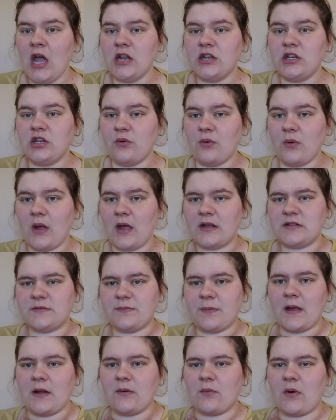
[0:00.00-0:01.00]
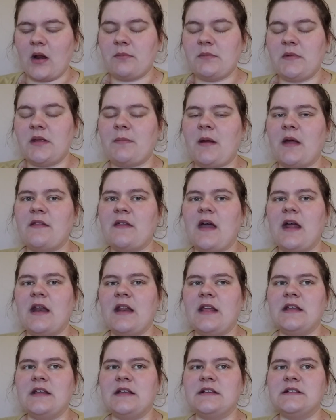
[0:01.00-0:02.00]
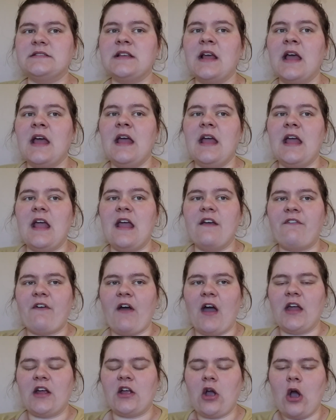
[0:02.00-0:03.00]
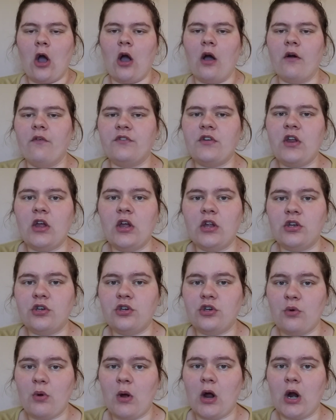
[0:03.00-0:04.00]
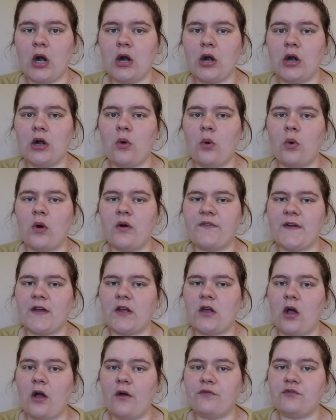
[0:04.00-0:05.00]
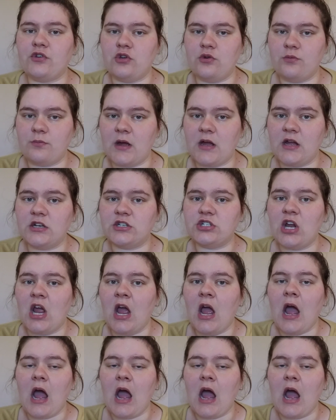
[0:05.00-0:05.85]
to explain what I mean by that is if I coughed too hard or if I coughed too much,